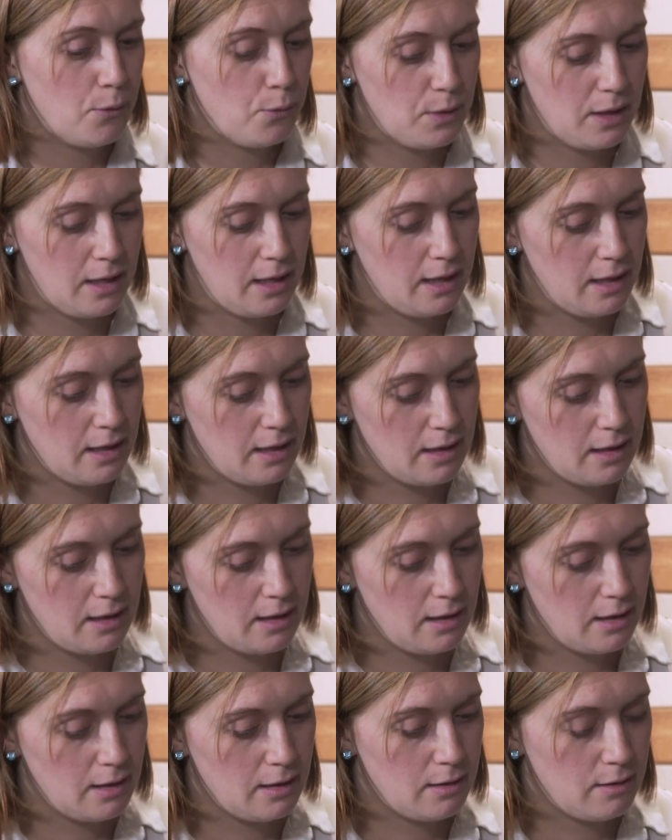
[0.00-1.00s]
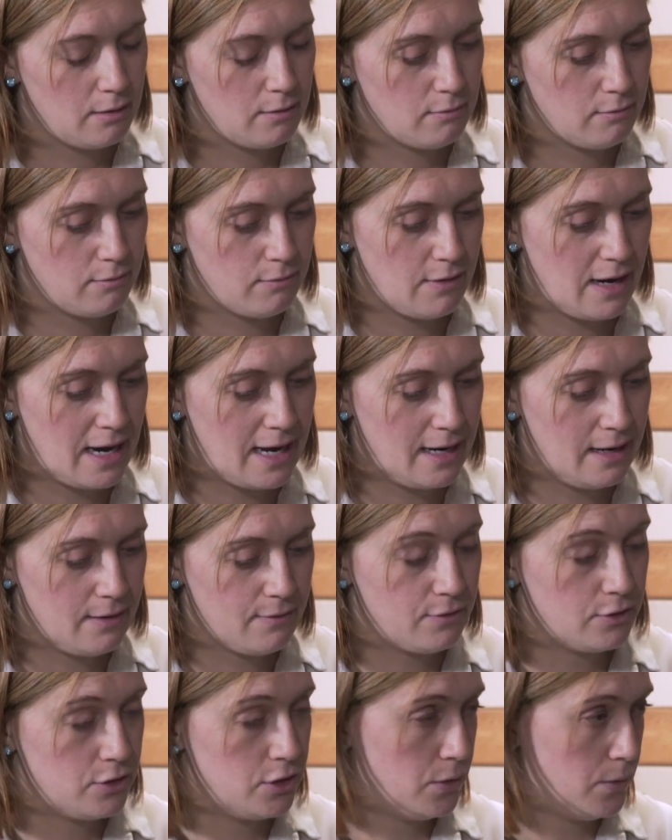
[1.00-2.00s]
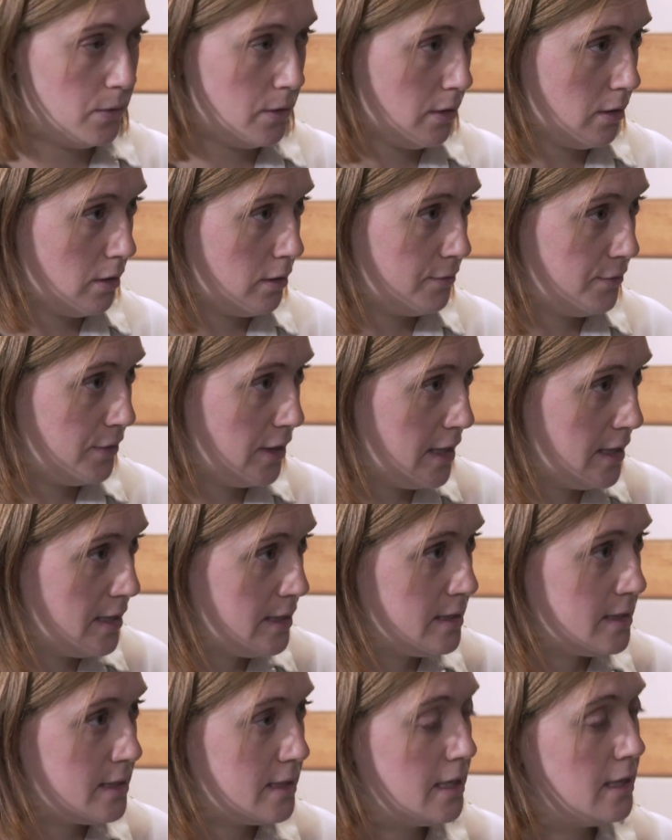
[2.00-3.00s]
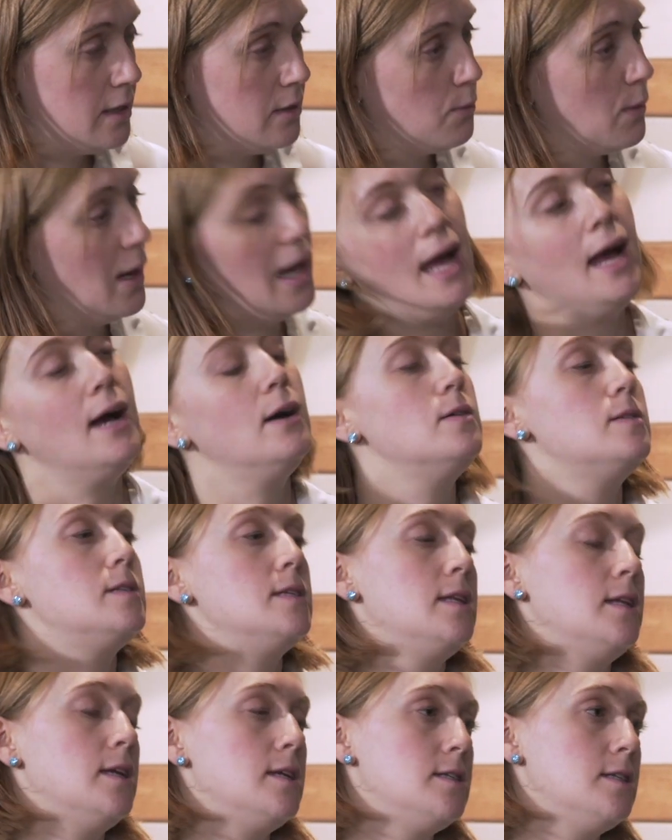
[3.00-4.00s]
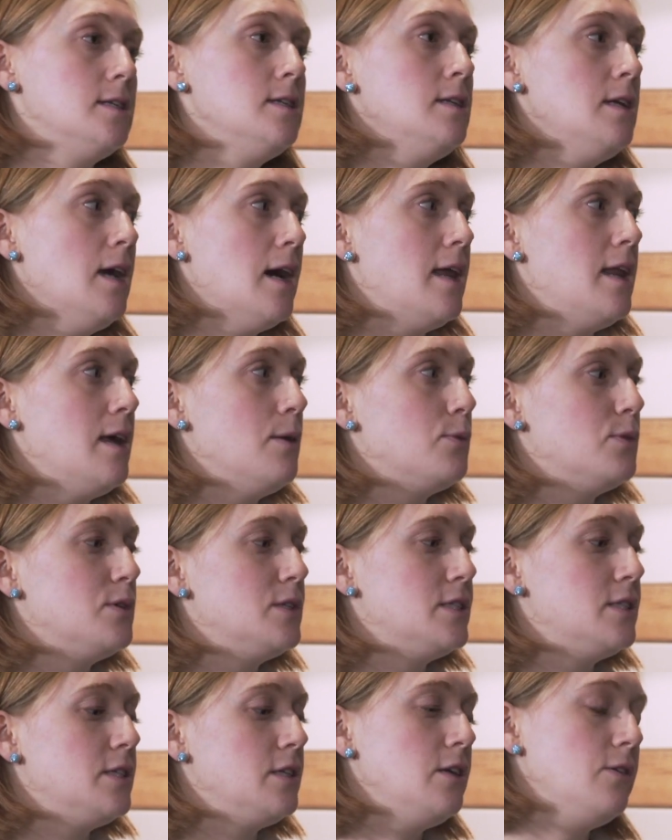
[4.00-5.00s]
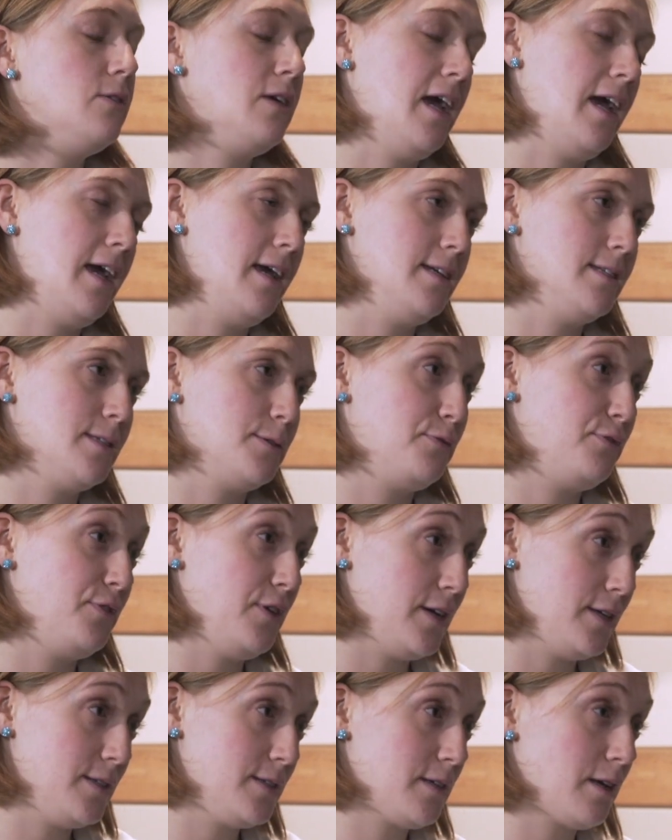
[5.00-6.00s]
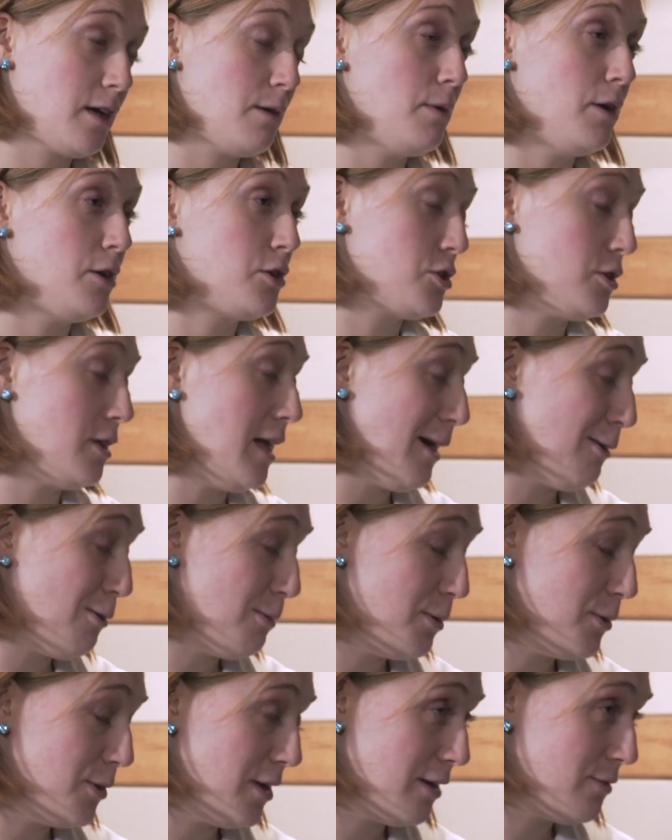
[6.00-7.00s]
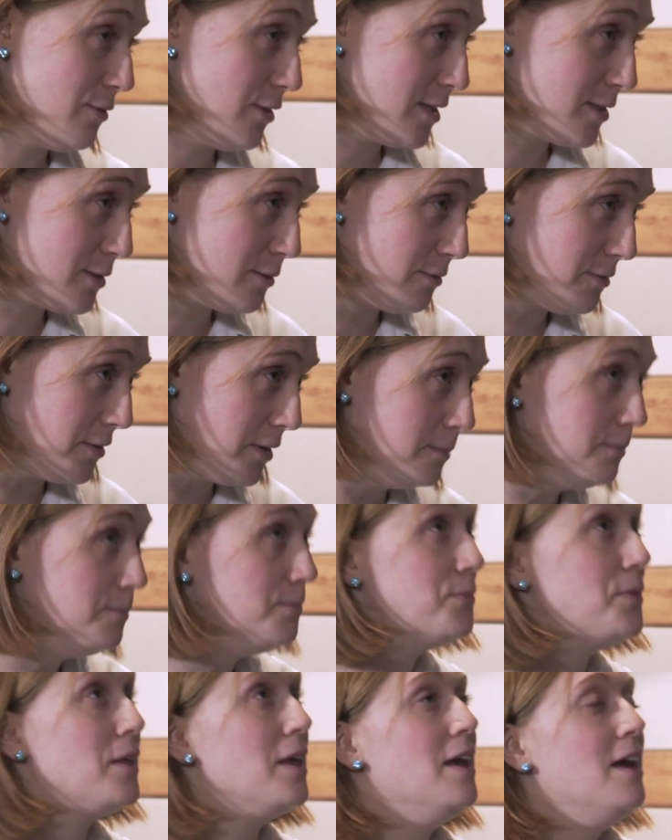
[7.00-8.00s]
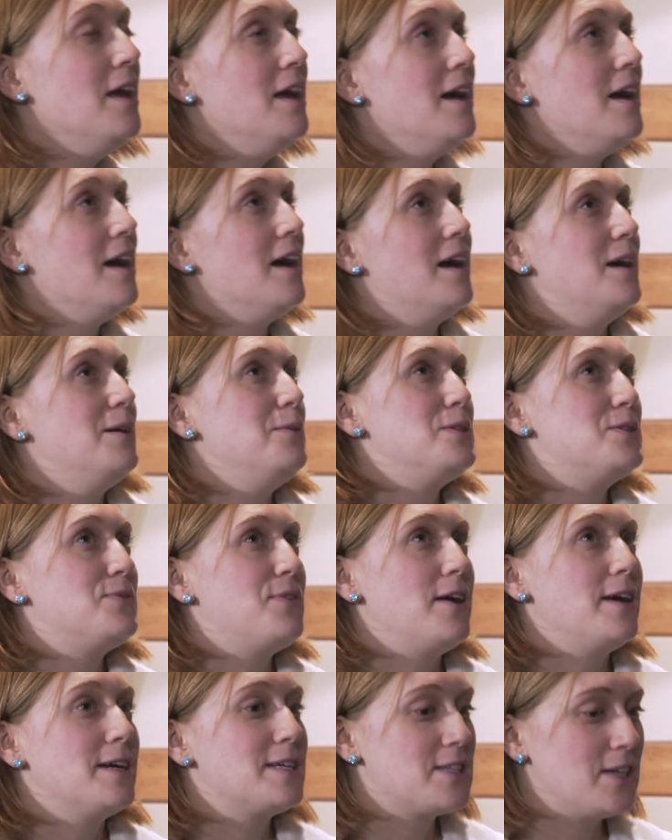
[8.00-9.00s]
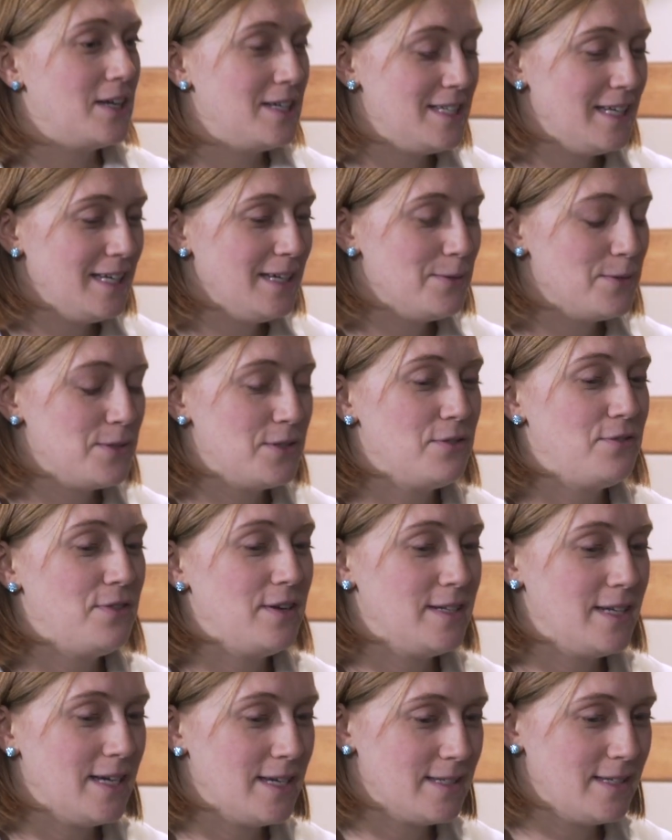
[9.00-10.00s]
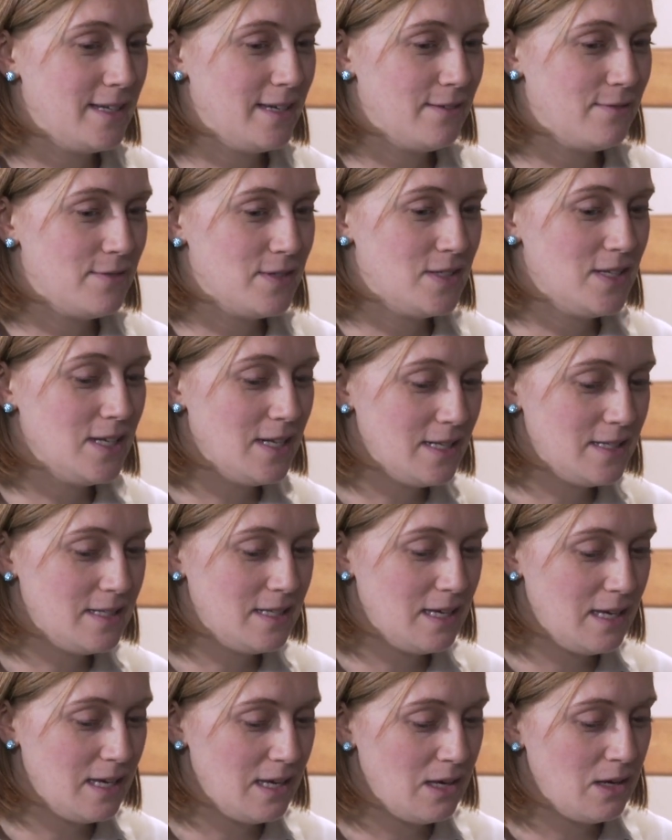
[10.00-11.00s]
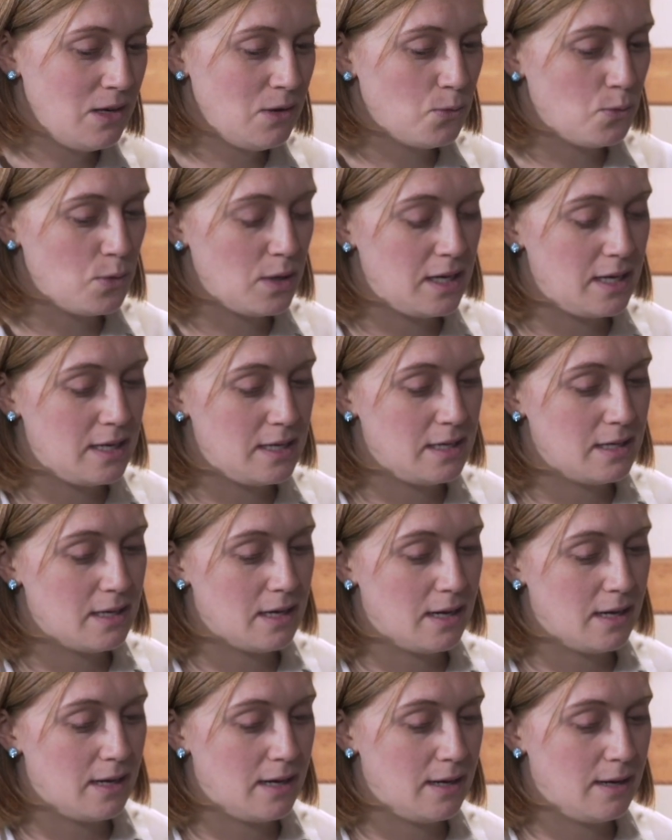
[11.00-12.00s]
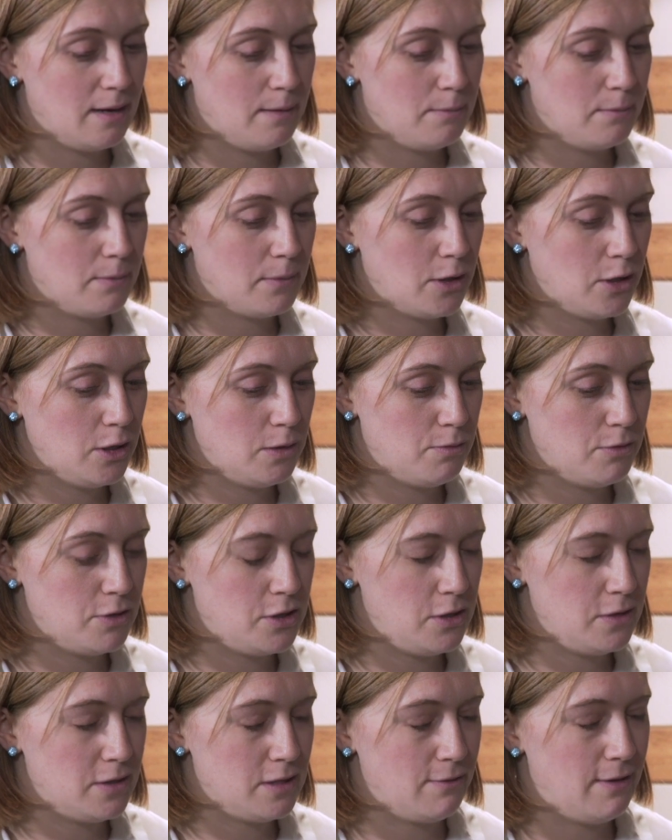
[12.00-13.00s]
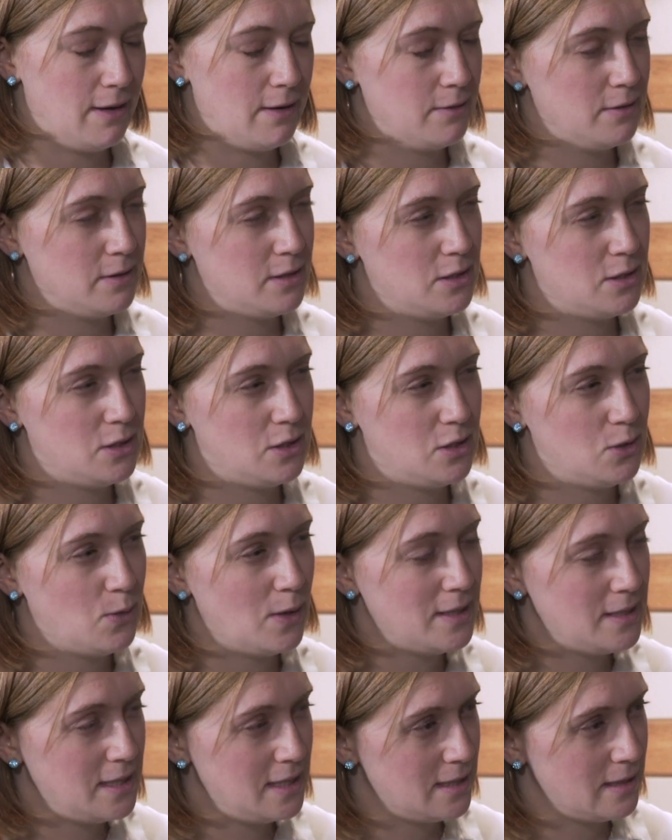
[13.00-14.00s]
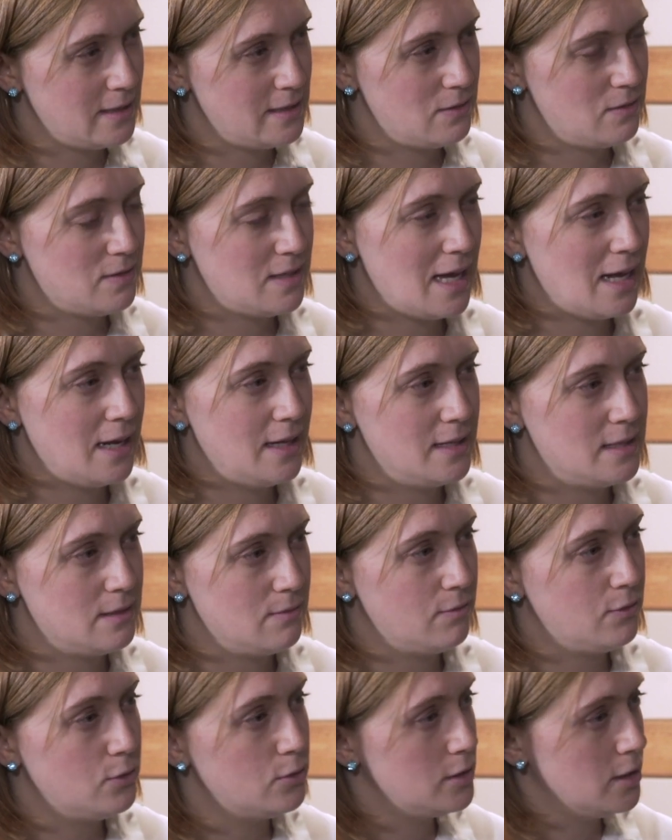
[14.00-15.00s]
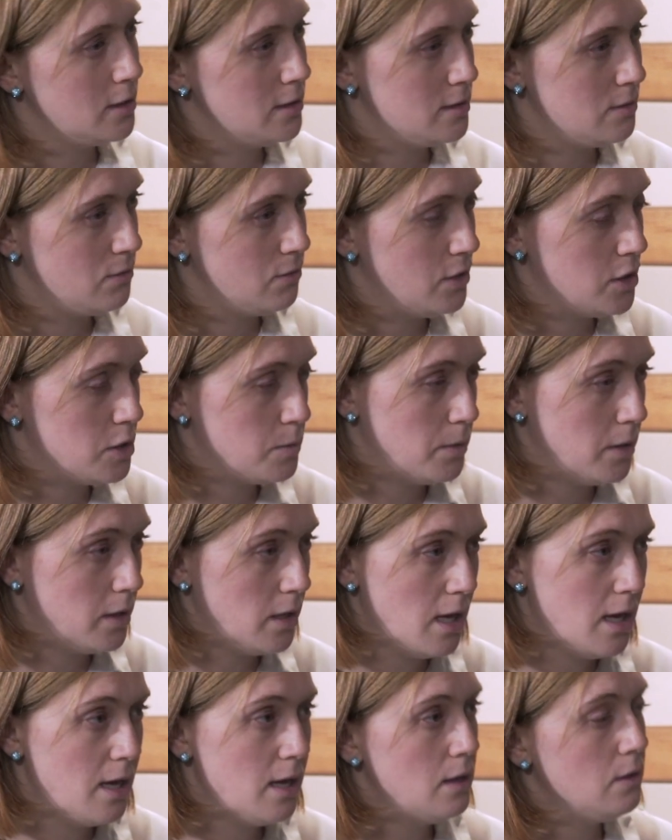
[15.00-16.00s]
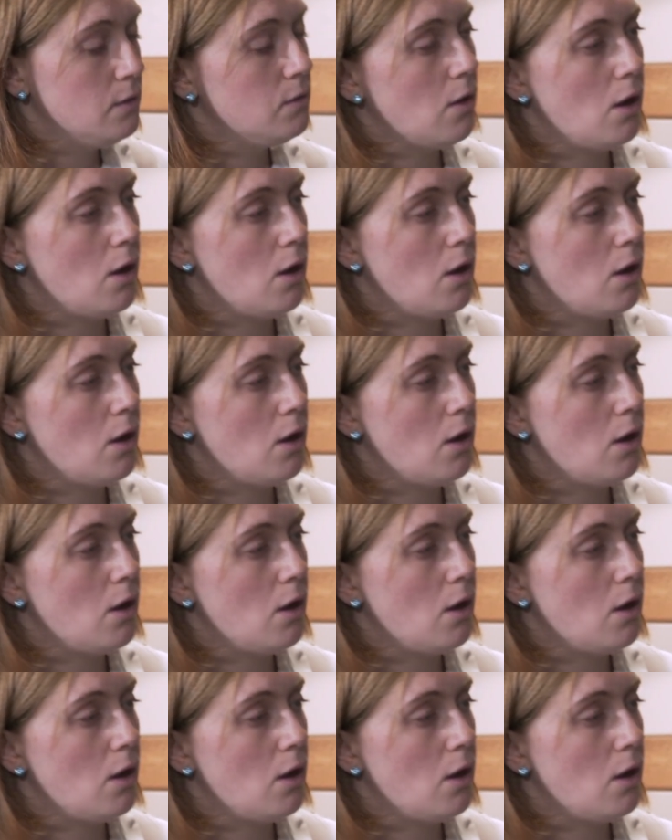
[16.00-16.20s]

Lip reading: We ran it for 2.5 years in a warehouse in London, and it was the UK's first commercial aquaponic vertical farm. It was very exciting. It was a fantastic facility. We could produce around 20 tons of salads and 4 tons of fish per year.